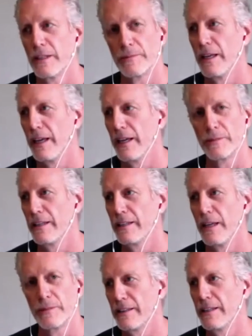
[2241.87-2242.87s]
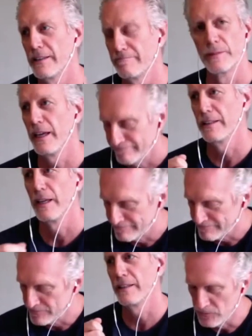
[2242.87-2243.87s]
And
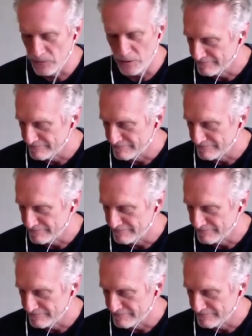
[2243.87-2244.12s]
no